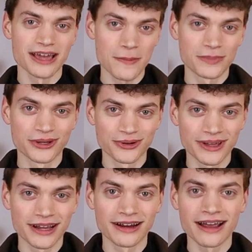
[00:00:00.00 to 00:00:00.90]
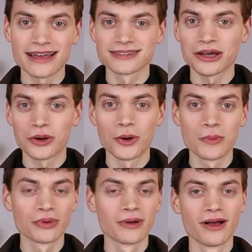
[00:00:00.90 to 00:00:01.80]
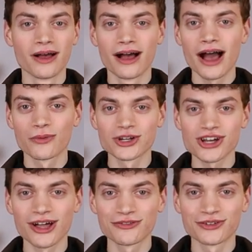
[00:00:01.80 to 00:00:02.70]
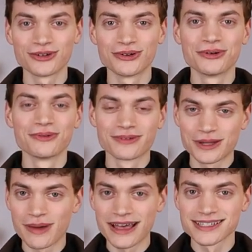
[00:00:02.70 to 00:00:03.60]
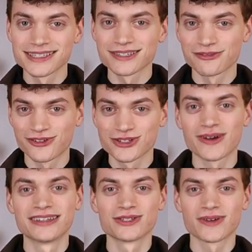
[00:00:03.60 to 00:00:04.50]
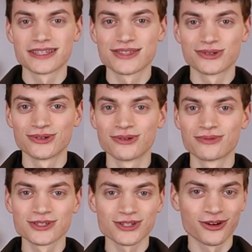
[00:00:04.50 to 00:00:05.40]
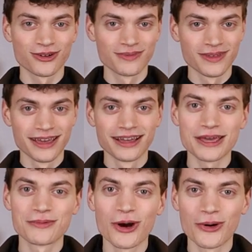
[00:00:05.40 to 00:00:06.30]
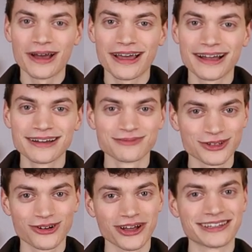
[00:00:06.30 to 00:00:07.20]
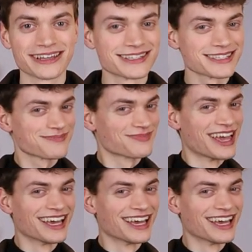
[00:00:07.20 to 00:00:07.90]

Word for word: a Happy New Year. And I hope, I wish all of you the best for 2022. So keep going, you got this.